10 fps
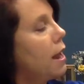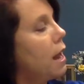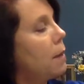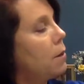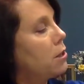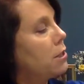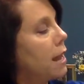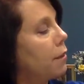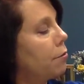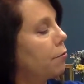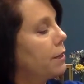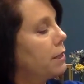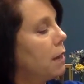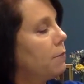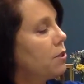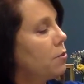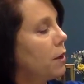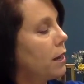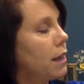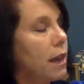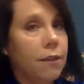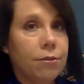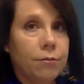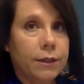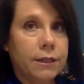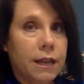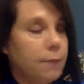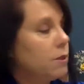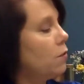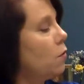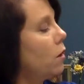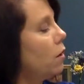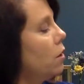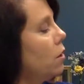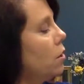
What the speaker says: and I'm going to take 3 times 20 and 3 times 4.